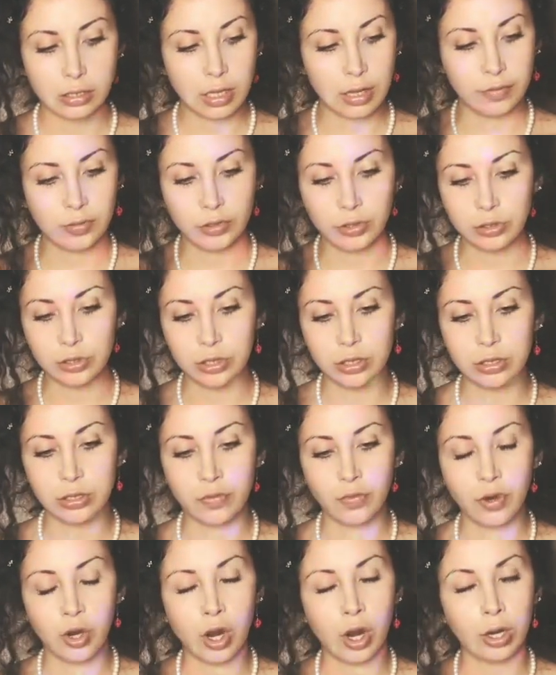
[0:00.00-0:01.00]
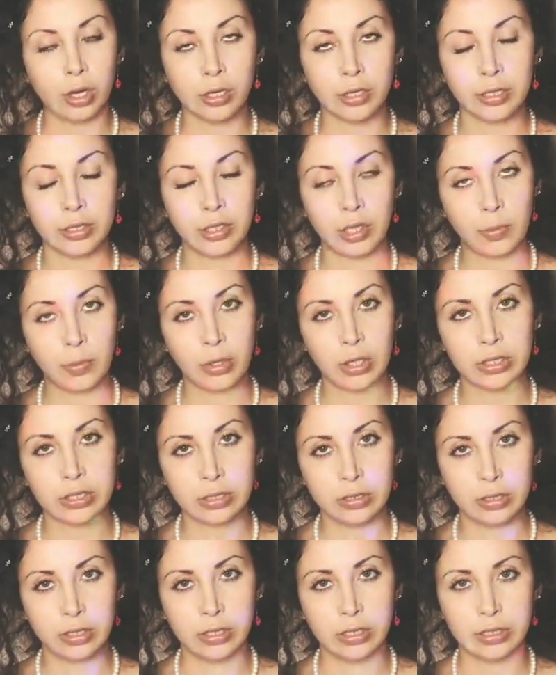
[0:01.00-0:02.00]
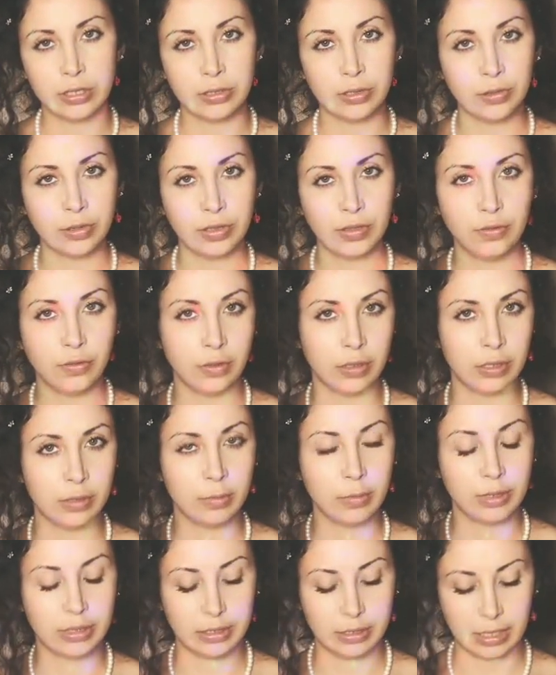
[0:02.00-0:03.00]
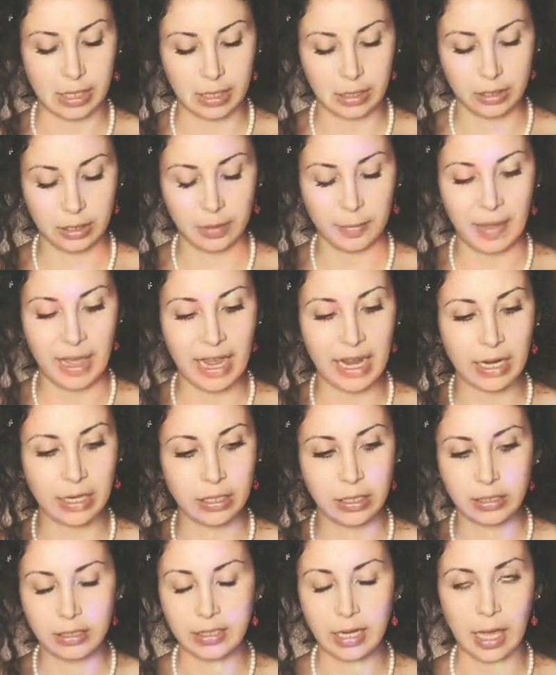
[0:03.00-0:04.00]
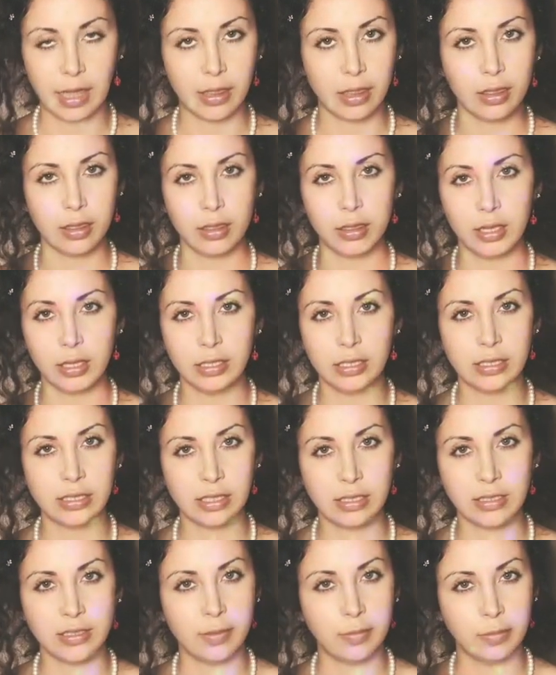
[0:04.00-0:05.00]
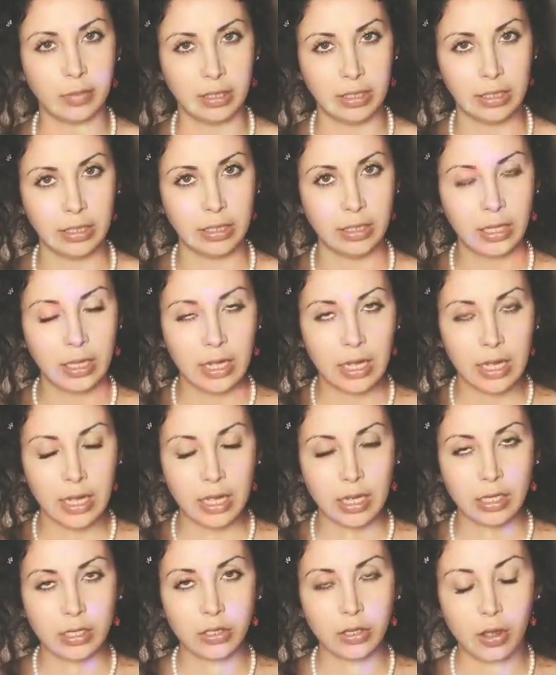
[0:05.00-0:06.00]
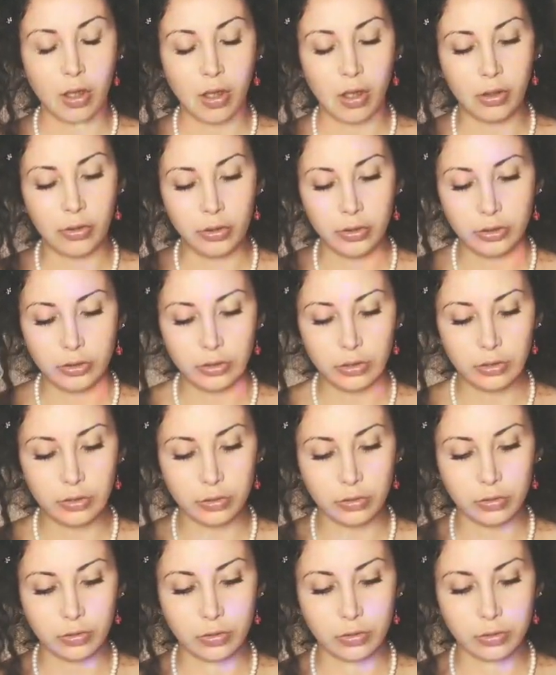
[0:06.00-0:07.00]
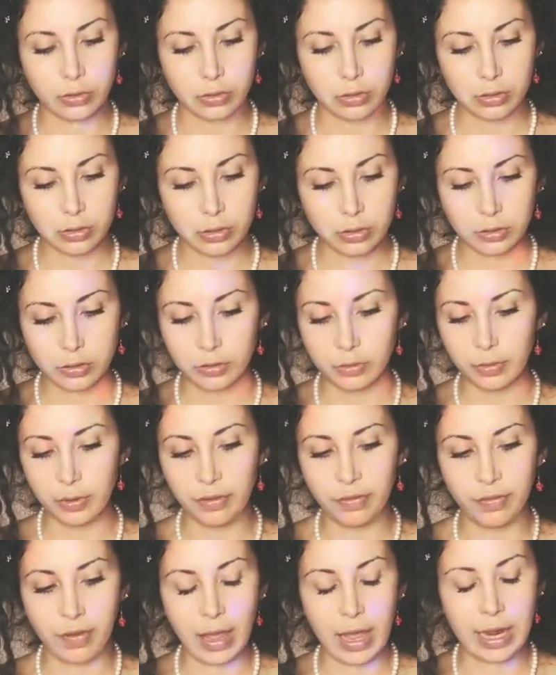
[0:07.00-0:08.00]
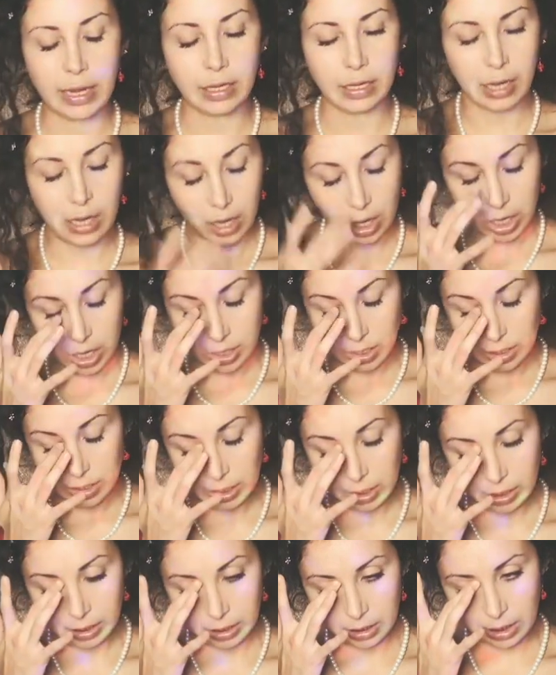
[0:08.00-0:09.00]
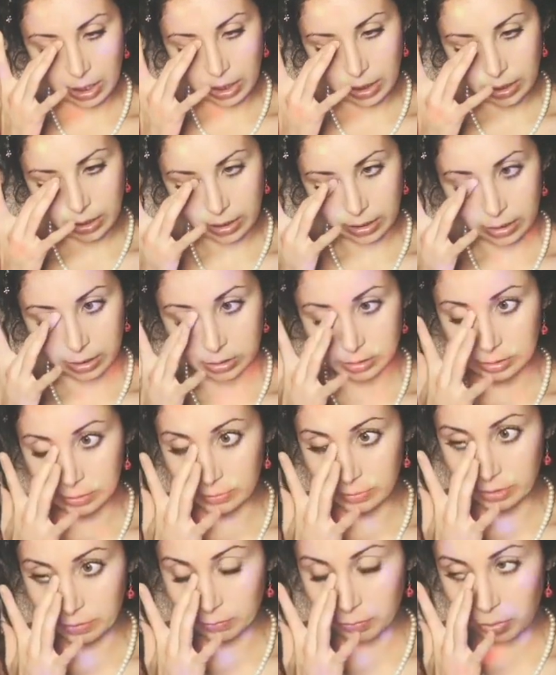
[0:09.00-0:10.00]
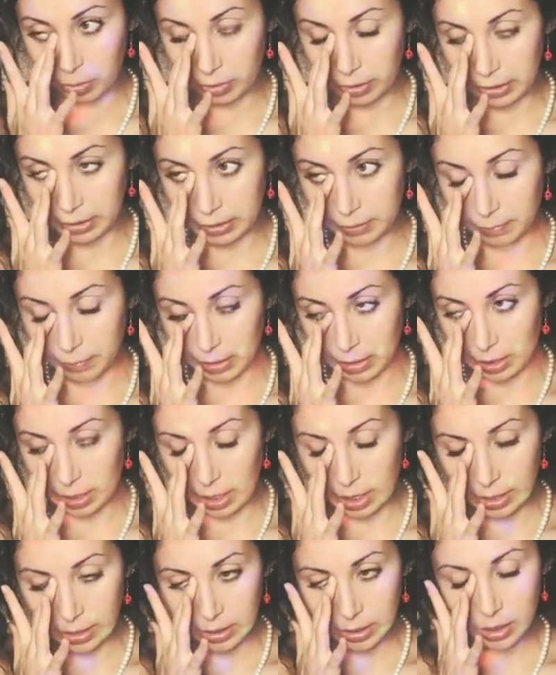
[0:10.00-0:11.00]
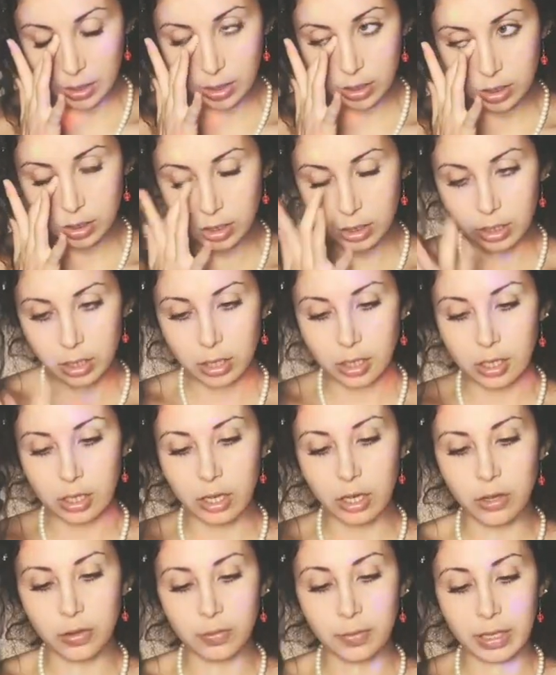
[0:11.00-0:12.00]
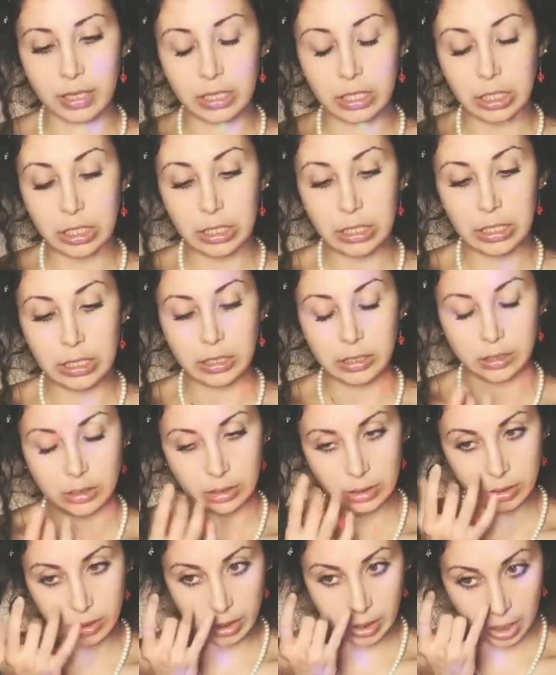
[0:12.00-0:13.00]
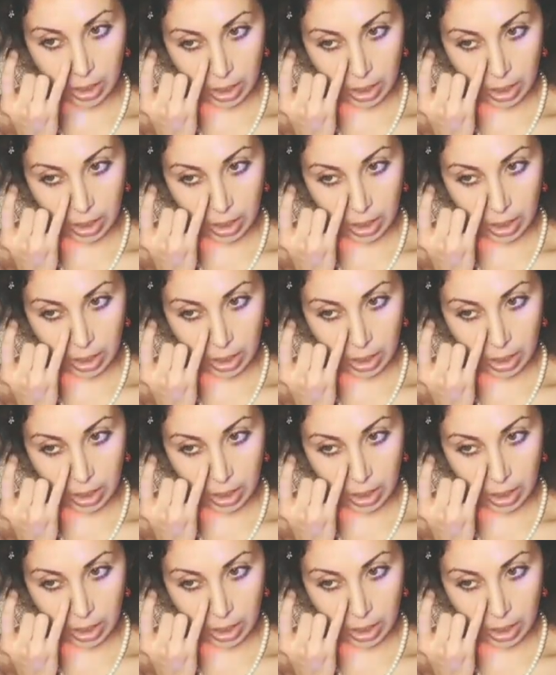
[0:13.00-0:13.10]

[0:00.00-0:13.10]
evolution of our art and our personhood is no different. It must take the pain, death, the disassembly, all to refine. I got something pointing in my eye. Oh my goodness.